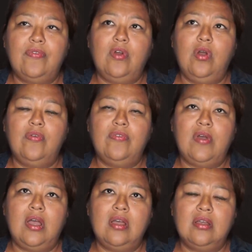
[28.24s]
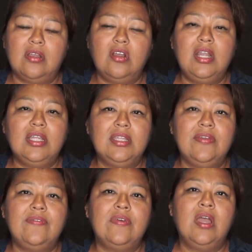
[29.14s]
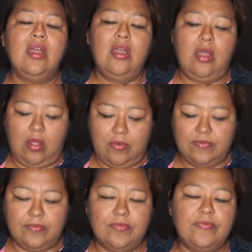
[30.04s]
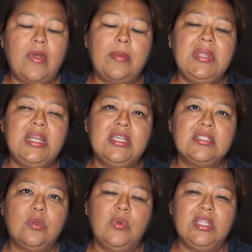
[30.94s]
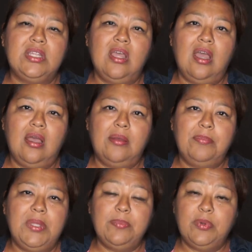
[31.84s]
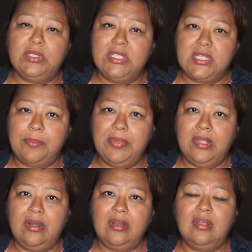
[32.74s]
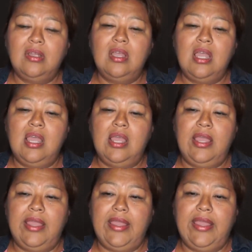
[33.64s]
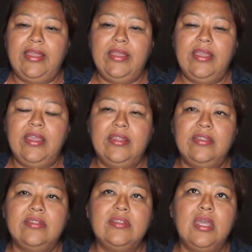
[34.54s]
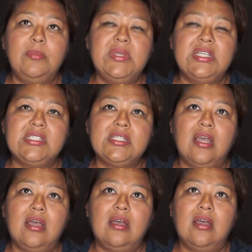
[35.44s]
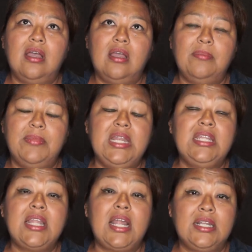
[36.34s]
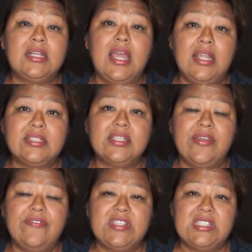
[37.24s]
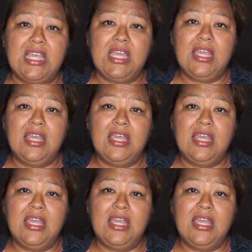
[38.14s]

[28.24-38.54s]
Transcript: of a collective of families with people disappear. The name is Milinali Red CFC.